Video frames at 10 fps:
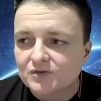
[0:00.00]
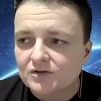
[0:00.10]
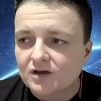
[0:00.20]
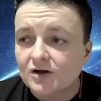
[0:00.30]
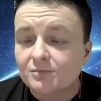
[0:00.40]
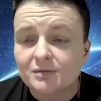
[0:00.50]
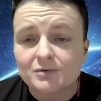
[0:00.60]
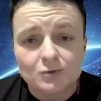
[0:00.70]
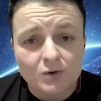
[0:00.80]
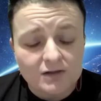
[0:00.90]
talk maybe
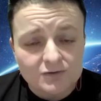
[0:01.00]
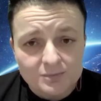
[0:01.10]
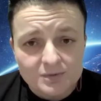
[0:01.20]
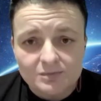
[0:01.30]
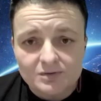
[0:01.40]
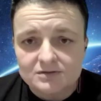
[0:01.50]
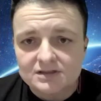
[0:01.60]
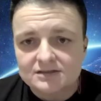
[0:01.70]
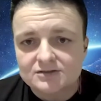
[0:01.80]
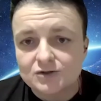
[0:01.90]
to other people
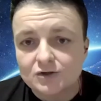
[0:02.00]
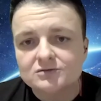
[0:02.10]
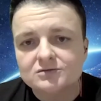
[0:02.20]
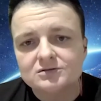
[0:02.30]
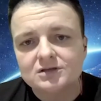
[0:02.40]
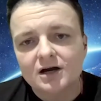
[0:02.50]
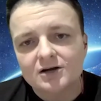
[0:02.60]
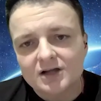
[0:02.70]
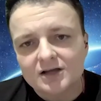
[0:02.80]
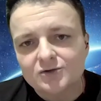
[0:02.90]
that don't
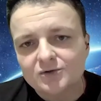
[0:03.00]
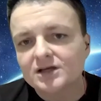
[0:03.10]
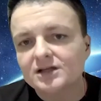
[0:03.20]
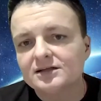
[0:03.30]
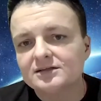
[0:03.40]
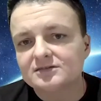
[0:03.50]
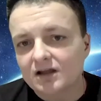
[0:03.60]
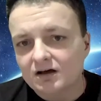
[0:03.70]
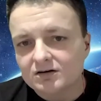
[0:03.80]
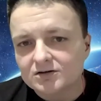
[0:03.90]
are not doing it as
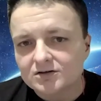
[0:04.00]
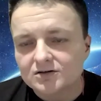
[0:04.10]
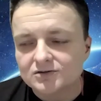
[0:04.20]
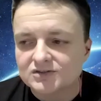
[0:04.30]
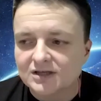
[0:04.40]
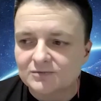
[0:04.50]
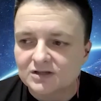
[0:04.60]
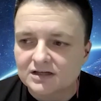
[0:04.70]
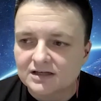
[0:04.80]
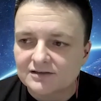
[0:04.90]
long or
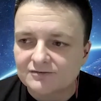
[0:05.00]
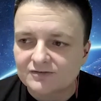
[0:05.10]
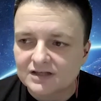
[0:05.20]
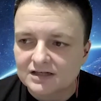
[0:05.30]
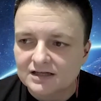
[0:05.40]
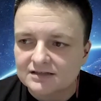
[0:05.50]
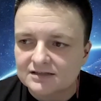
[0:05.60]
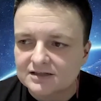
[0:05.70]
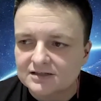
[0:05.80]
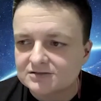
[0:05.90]
something, and they feel like
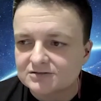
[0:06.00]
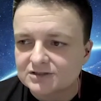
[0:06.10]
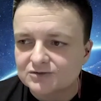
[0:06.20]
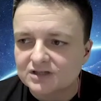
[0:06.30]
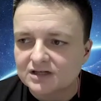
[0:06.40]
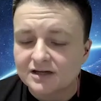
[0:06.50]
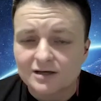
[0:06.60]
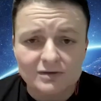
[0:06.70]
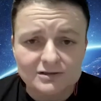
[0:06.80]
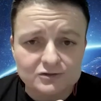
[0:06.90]
they need to take like
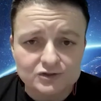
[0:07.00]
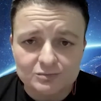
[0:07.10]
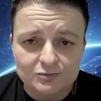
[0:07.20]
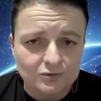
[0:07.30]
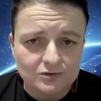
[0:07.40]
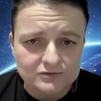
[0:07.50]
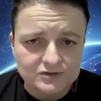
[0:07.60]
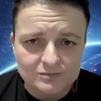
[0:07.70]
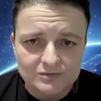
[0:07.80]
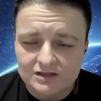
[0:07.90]
a mentorship role or
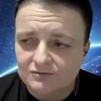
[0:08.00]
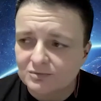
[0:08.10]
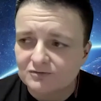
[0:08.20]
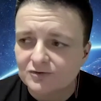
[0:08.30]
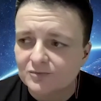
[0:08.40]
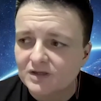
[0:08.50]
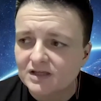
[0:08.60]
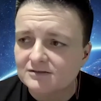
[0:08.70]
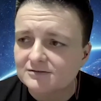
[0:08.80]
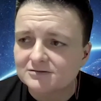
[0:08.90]
something. But for me,